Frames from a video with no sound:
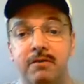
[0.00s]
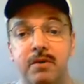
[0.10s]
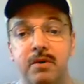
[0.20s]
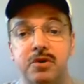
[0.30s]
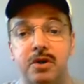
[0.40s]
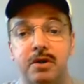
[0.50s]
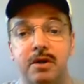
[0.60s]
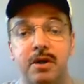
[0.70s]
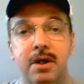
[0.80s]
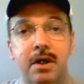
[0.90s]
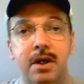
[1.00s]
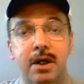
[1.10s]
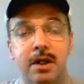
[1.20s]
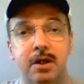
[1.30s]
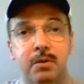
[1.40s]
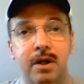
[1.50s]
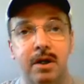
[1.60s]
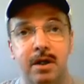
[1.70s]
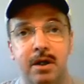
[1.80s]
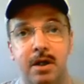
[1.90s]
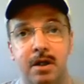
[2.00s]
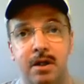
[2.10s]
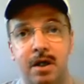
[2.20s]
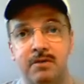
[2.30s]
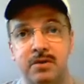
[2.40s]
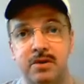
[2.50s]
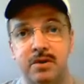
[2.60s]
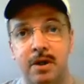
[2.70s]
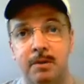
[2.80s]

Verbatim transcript: a future. And you know what? A lot of us,